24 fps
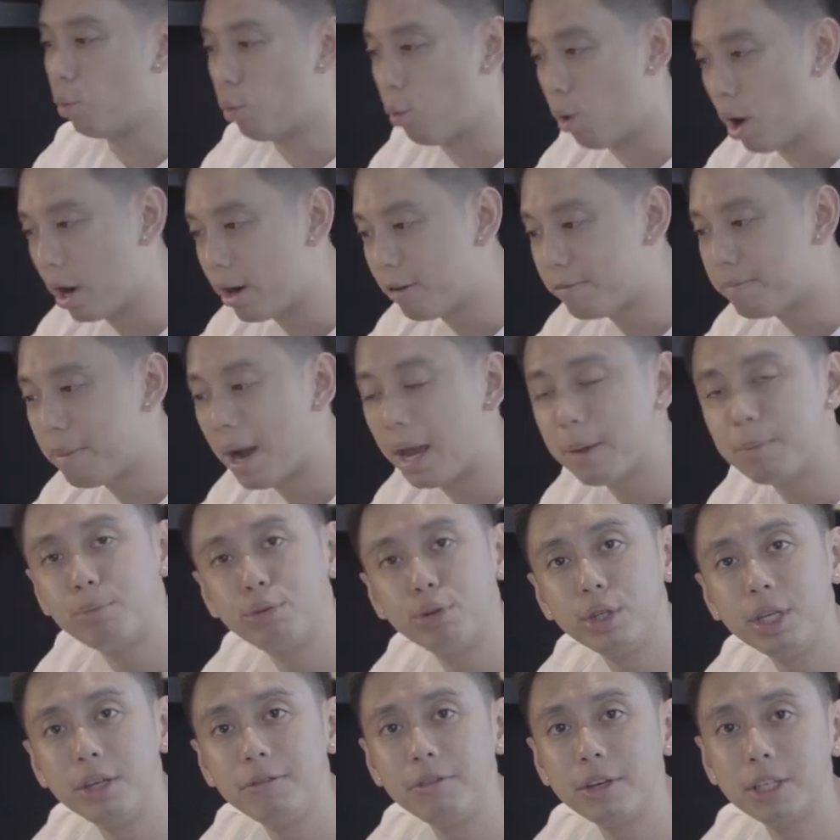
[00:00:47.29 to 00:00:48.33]
One of my
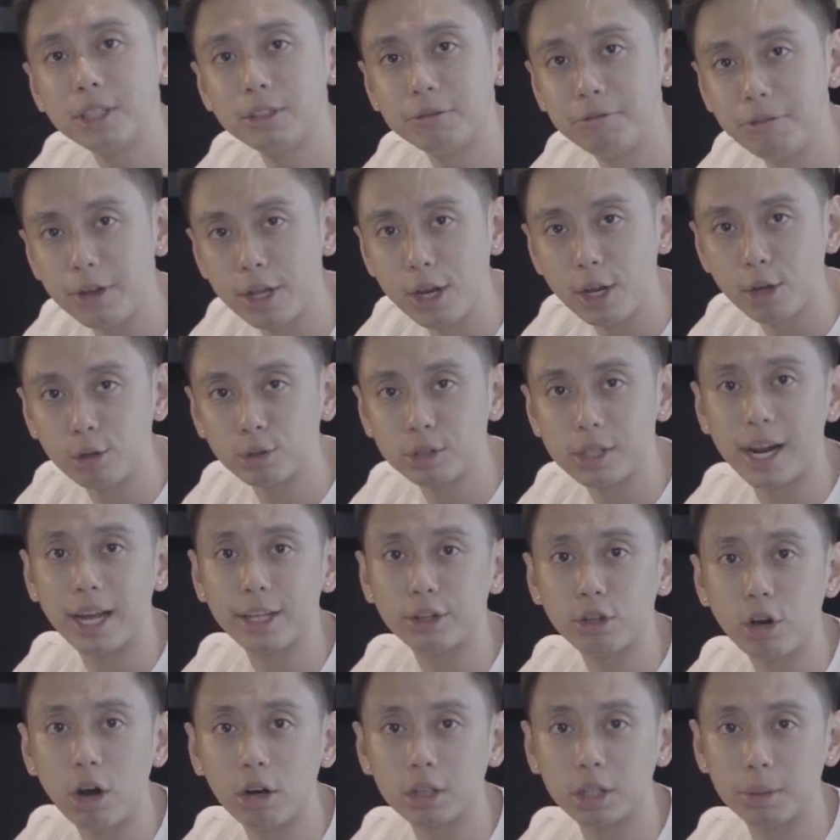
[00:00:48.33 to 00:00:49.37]
previous videos that
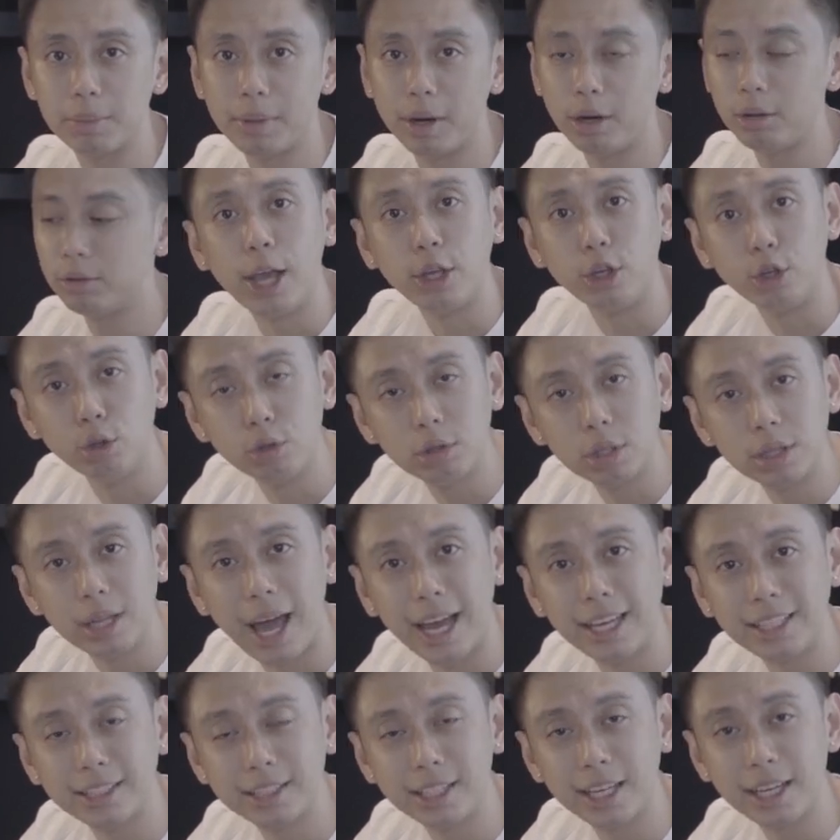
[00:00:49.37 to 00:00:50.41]
I talked about,
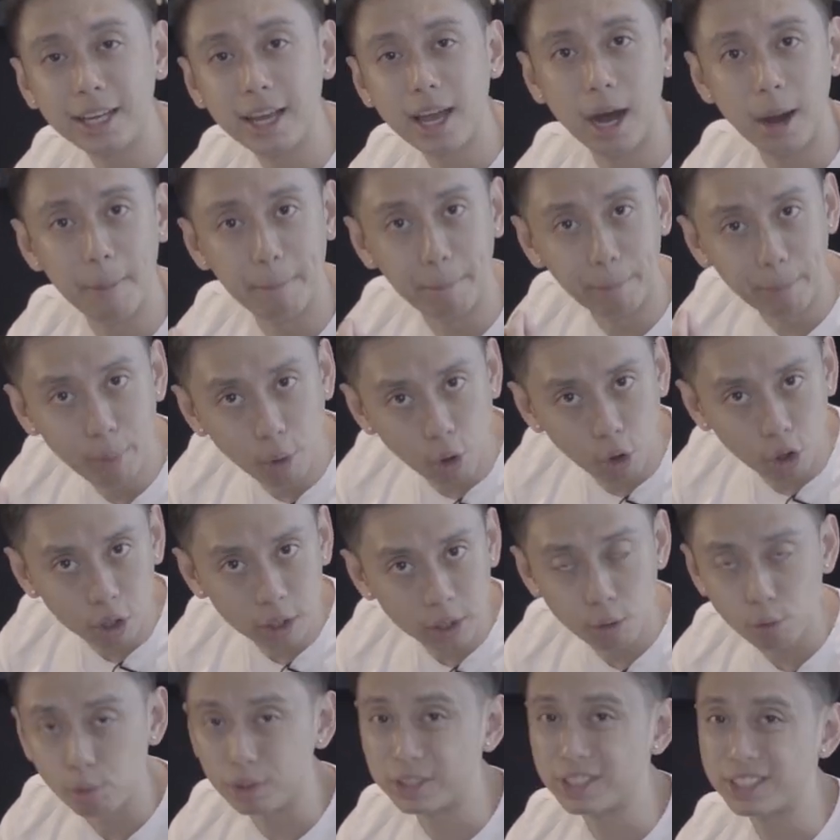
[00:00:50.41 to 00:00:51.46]
utilizing a
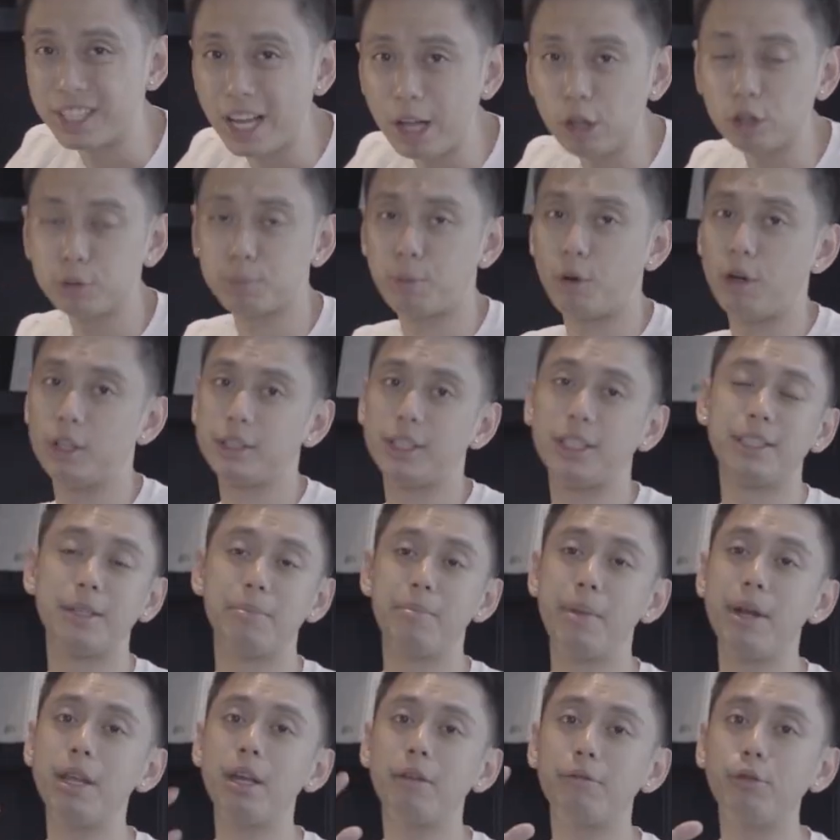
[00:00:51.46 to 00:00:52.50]
book through a sales process,
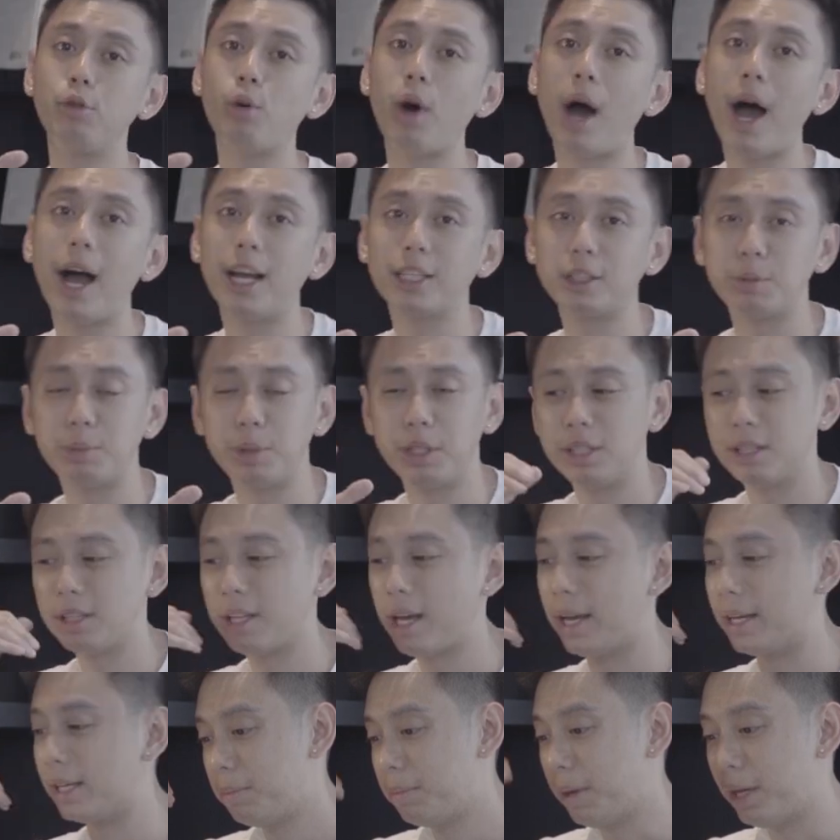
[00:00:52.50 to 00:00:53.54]
and many of you asked me,
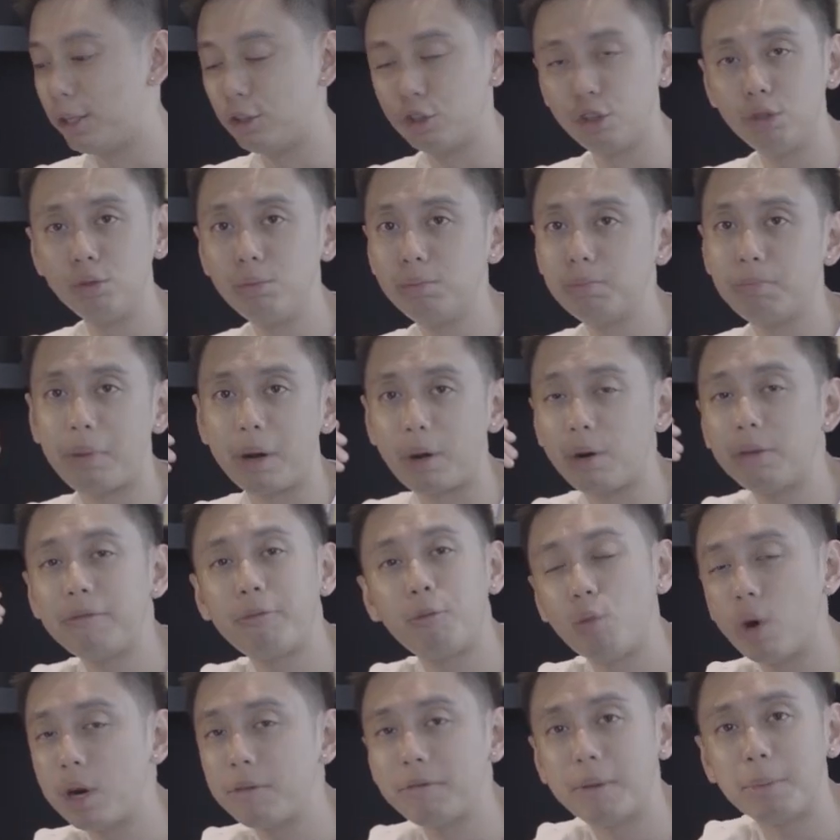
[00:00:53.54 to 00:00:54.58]
like, Peng Joon,
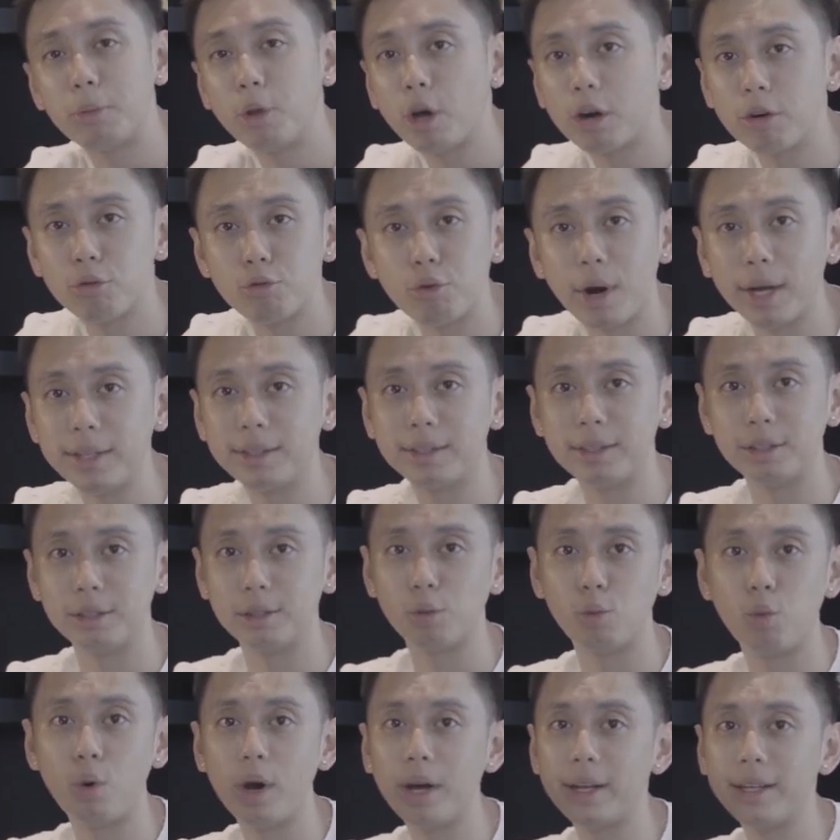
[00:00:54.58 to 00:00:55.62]
but what if I'm not a
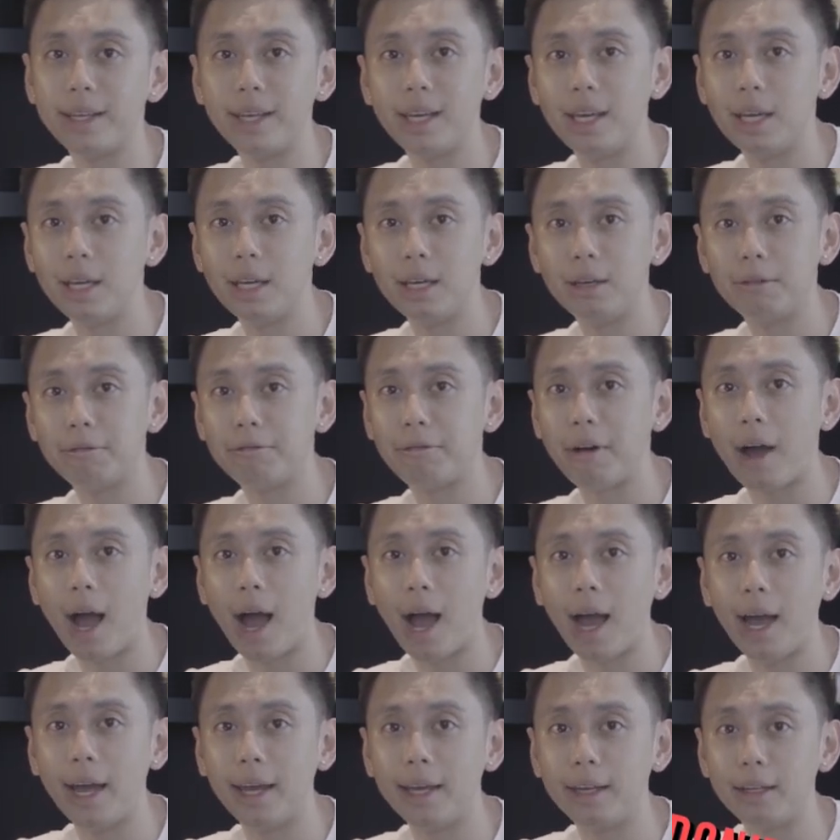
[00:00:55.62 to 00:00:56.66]
writer? What if
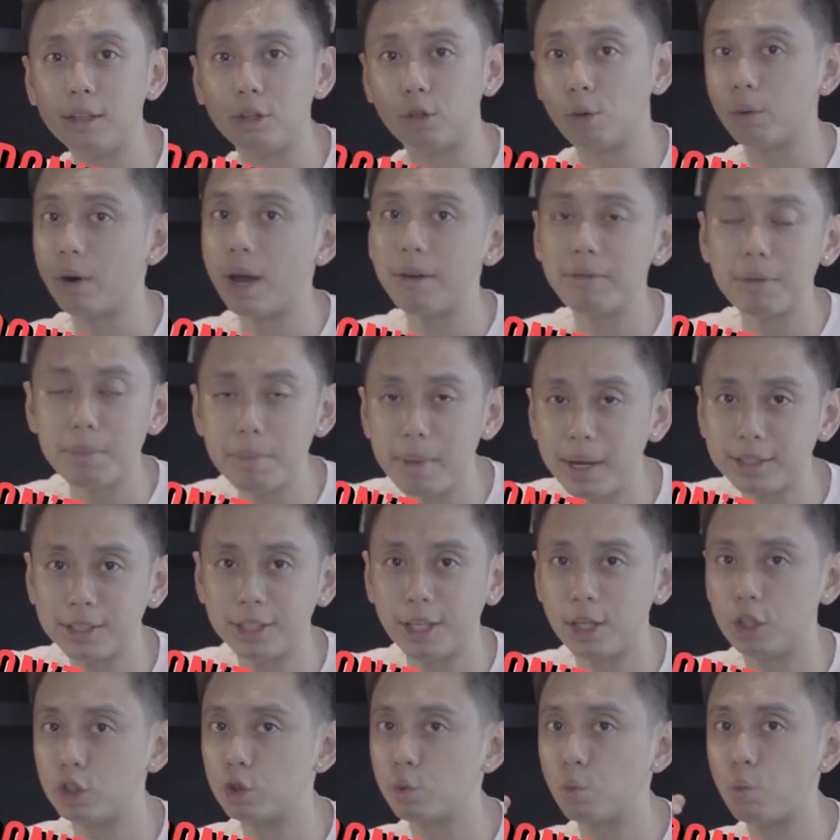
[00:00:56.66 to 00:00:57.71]
I don't have a
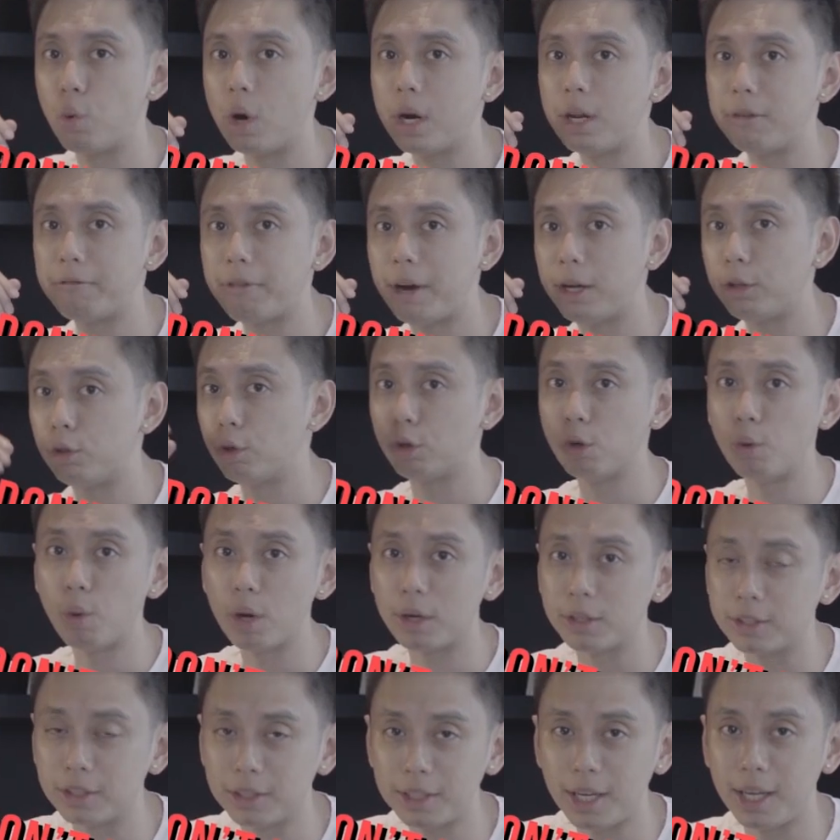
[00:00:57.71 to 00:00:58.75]
message? What if I don't know
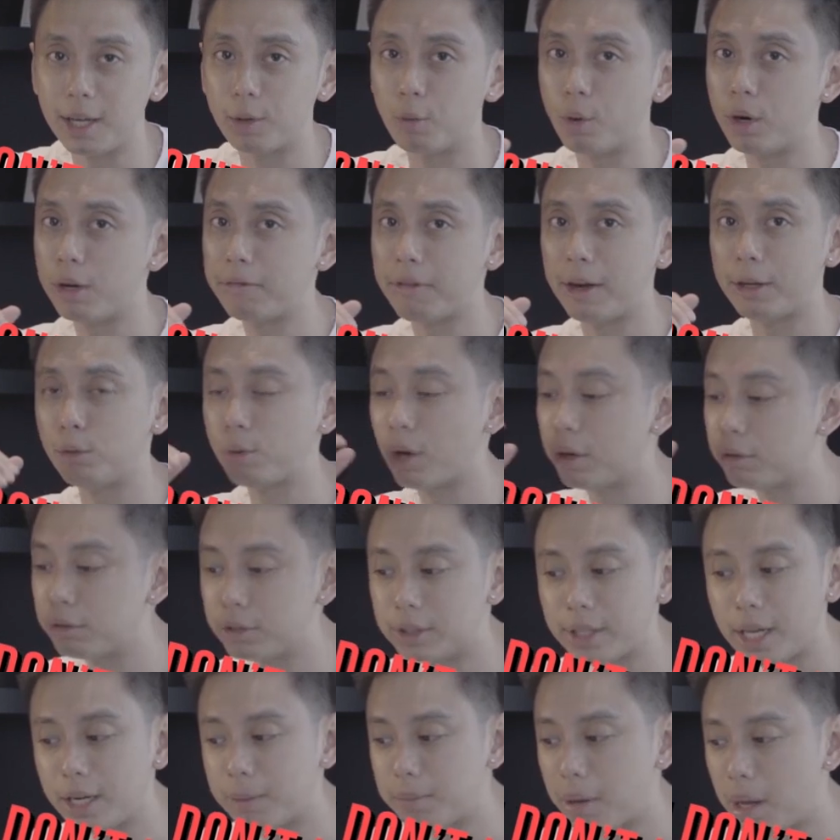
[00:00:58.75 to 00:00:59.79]
what to say? What if I don't
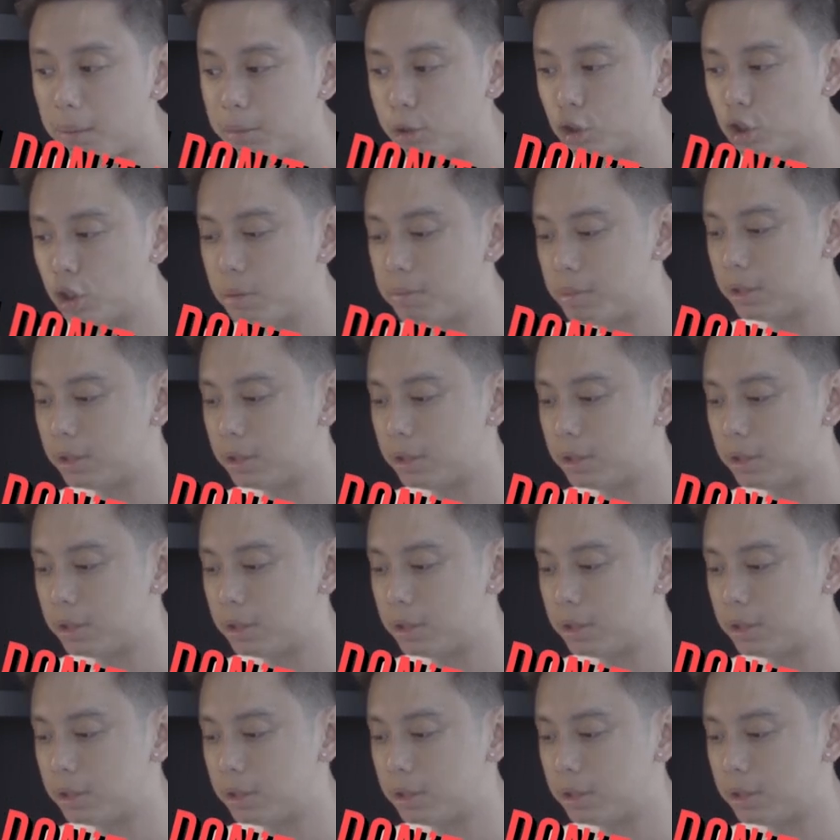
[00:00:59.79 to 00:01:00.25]
understand the publishing